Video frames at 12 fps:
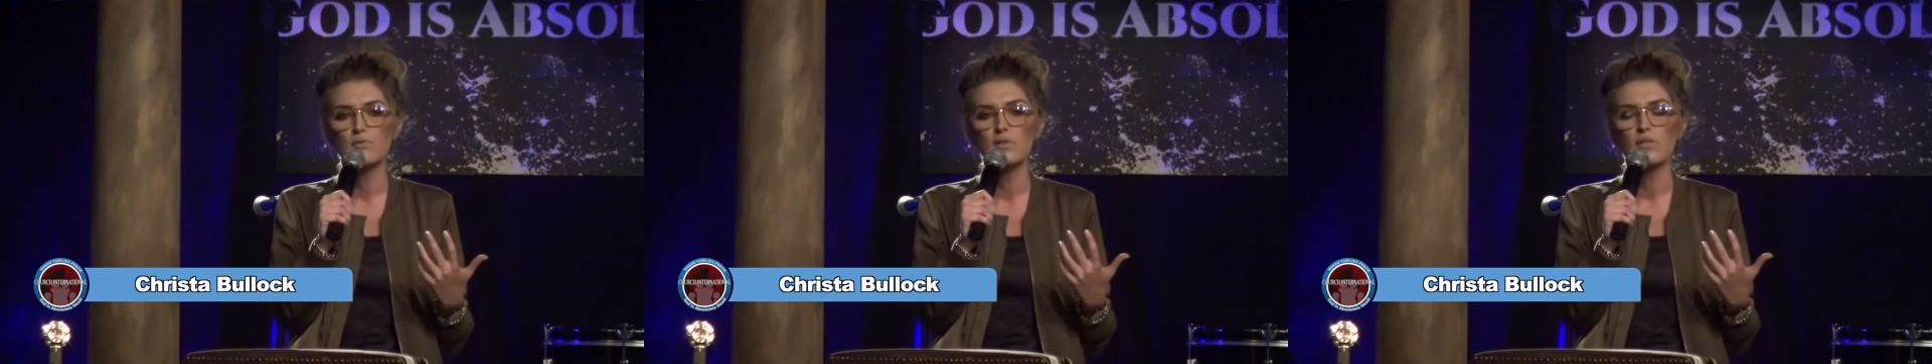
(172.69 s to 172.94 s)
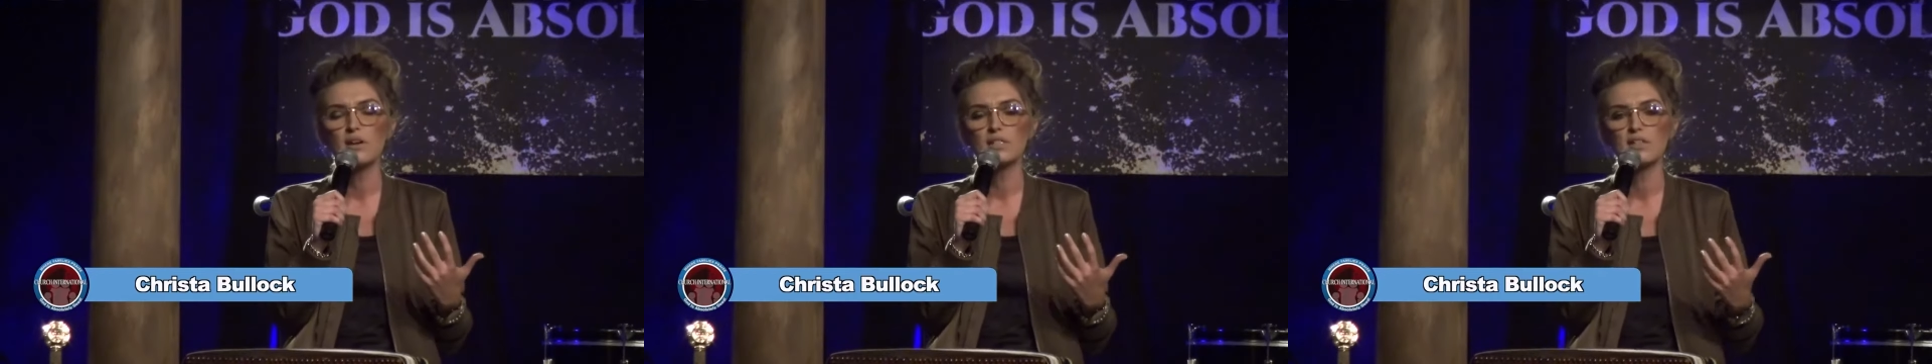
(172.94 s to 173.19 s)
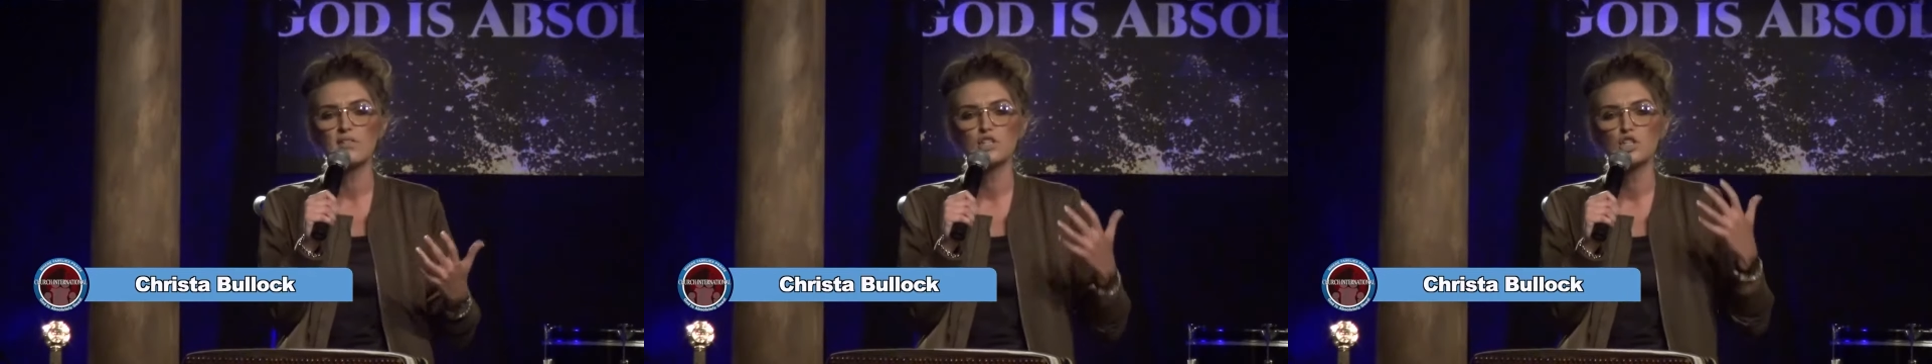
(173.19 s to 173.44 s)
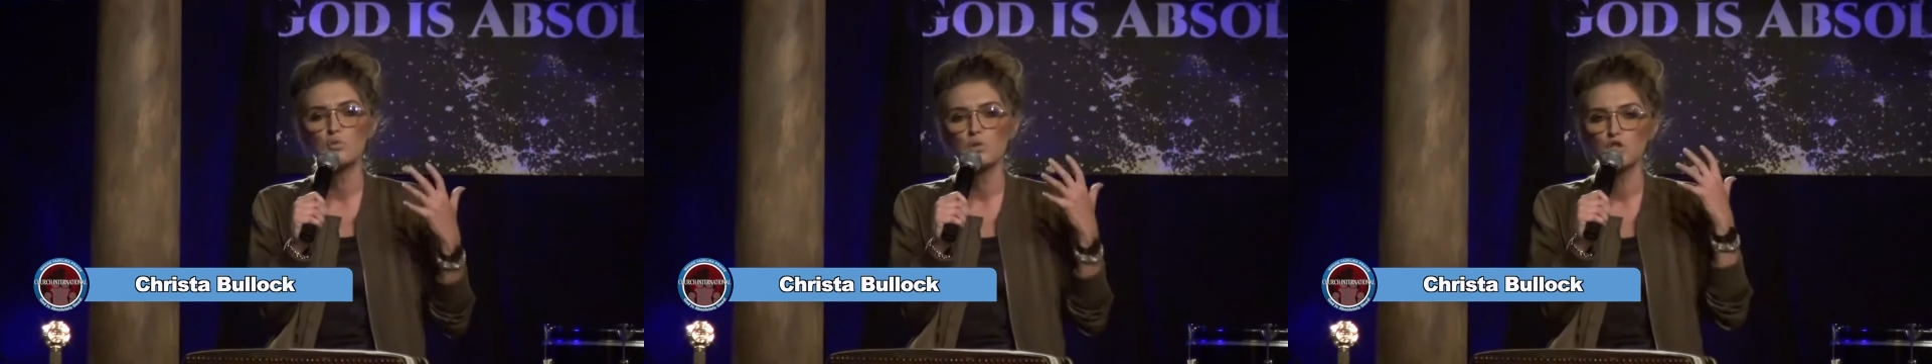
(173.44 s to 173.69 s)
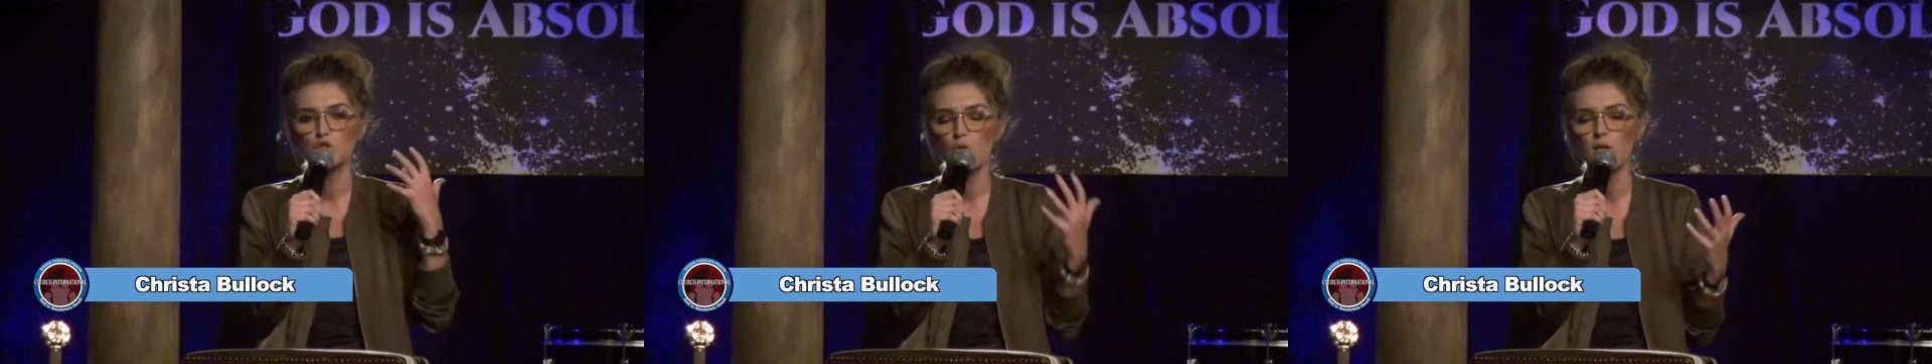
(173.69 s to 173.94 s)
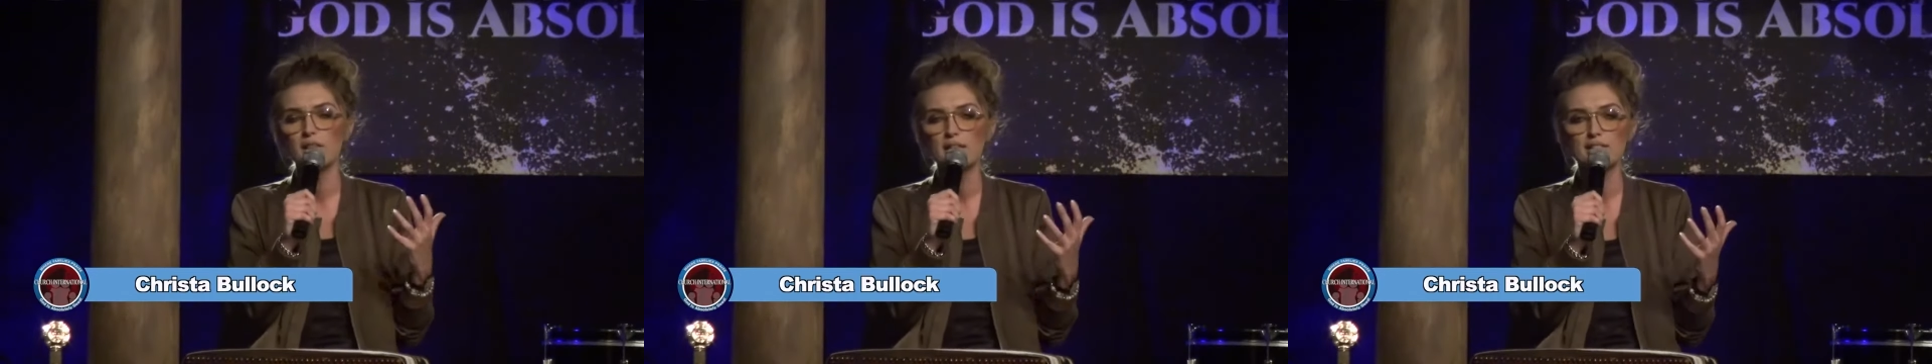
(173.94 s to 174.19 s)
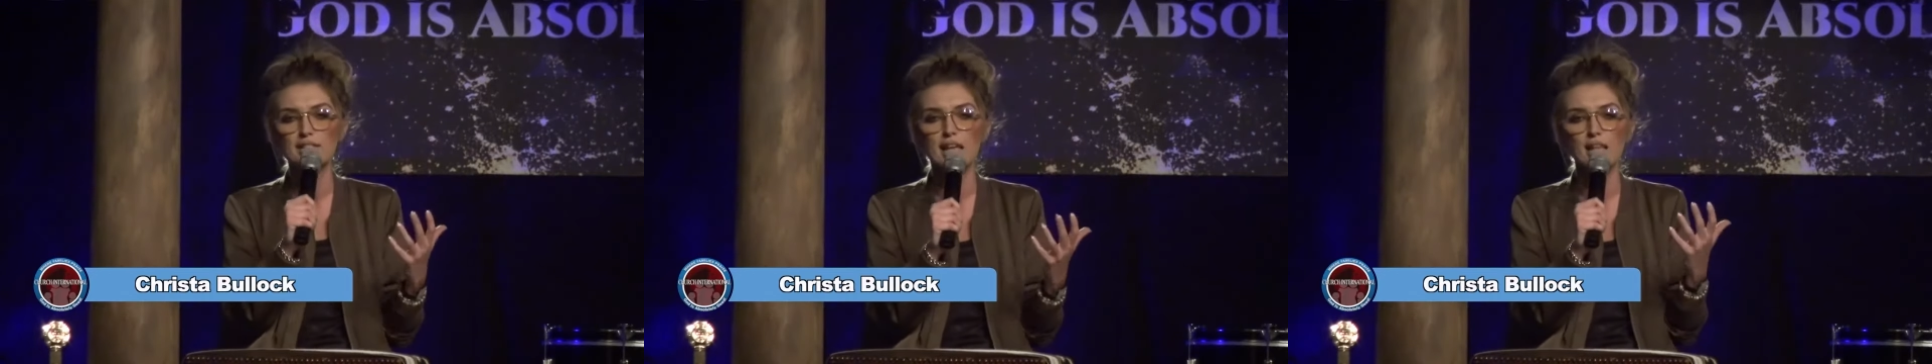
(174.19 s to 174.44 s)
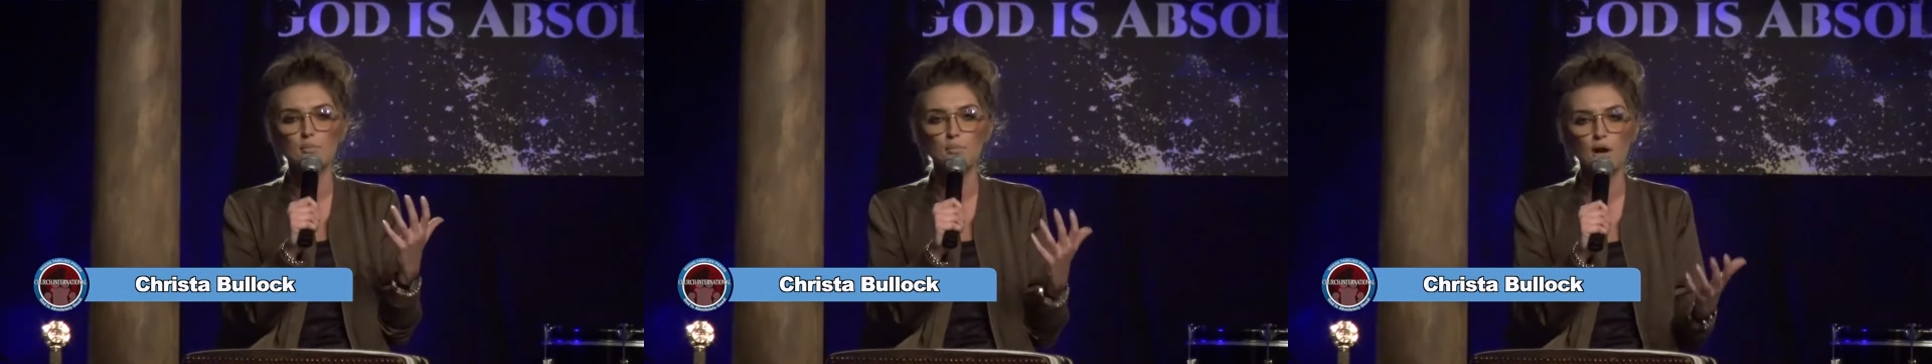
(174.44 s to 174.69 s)
with us and that you would join this
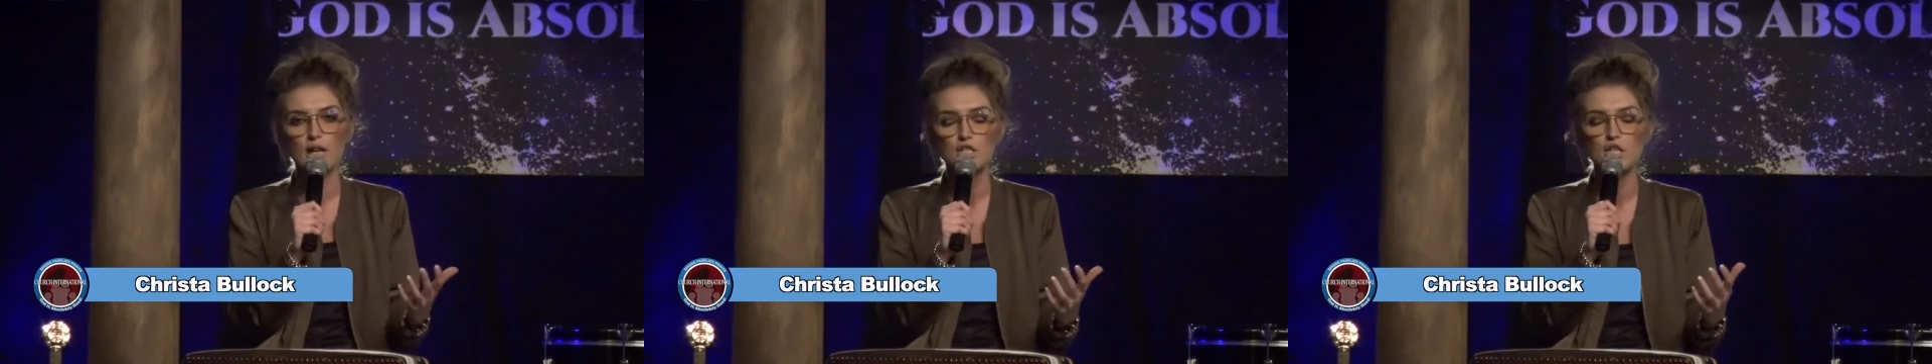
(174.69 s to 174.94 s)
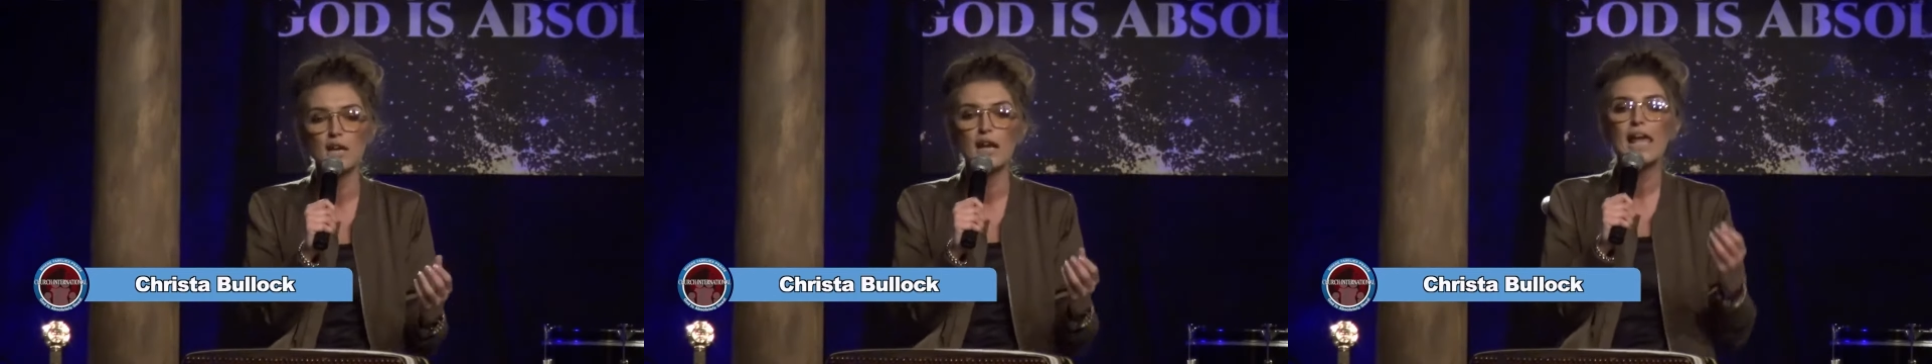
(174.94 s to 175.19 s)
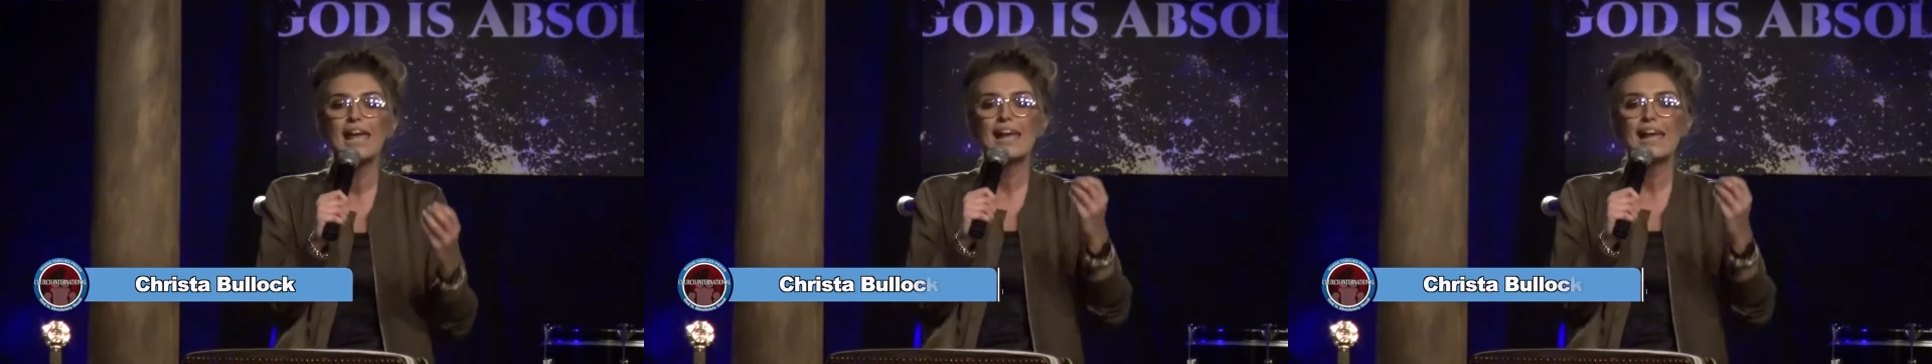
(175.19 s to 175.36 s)
celebration.